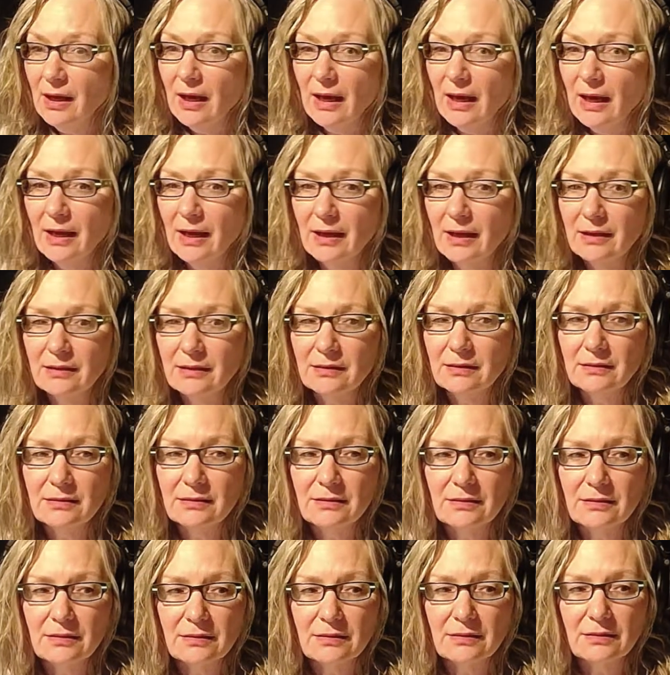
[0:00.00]

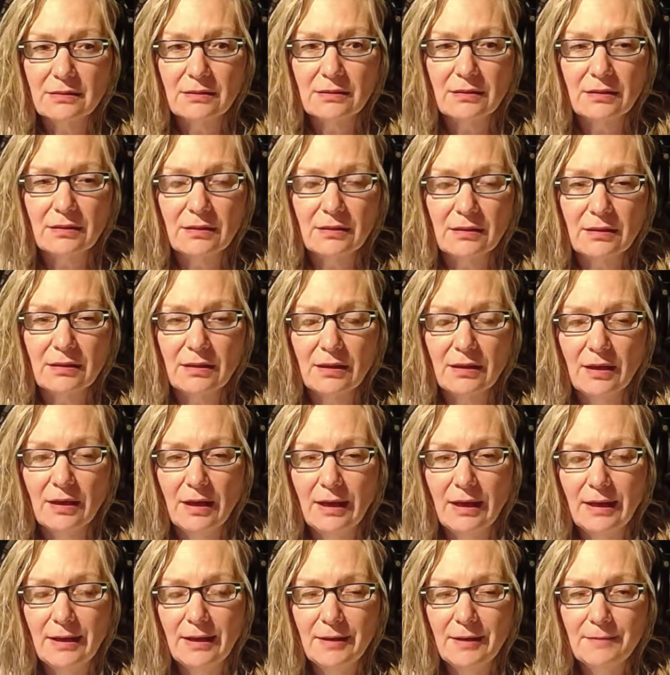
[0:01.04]
And
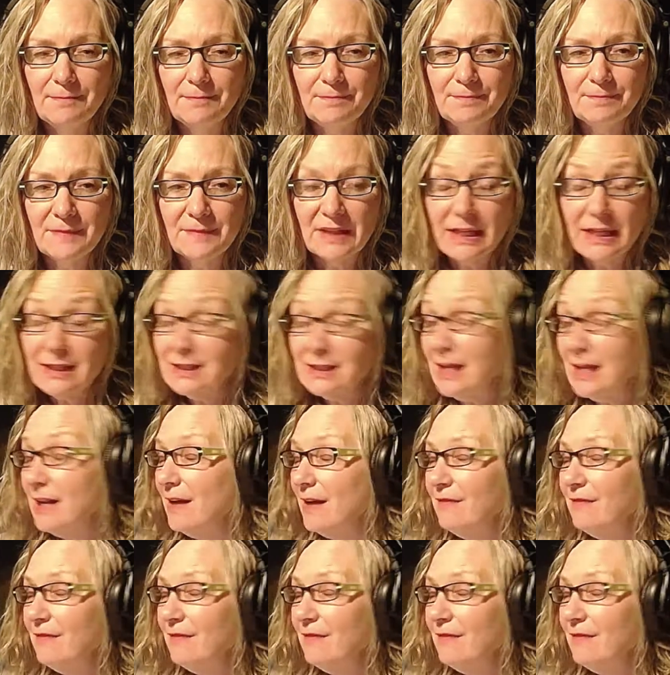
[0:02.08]
like I said,